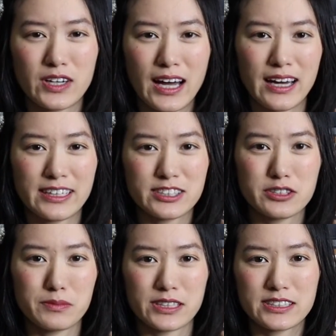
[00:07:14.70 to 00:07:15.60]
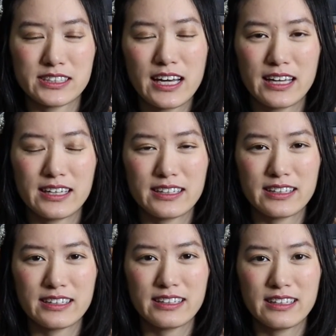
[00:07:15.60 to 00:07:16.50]
dry, too much
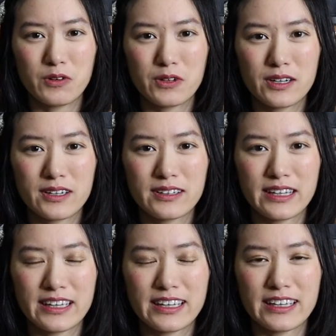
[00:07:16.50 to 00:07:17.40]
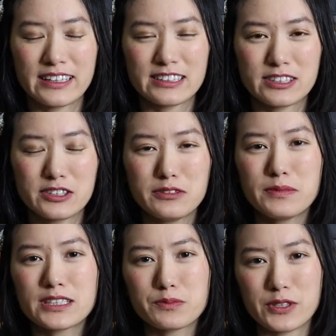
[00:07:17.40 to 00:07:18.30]
sun, or they can get too
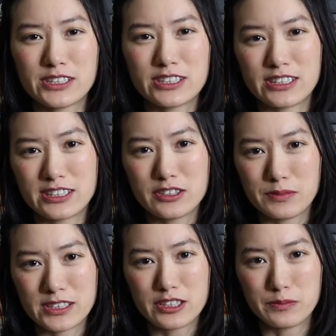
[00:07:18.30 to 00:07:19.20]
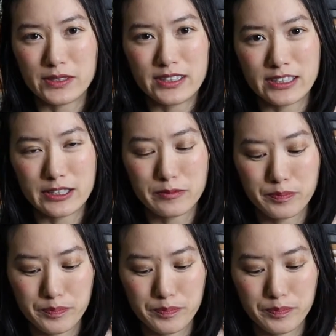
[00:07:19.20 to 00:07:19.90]
much moisture and too much humidity.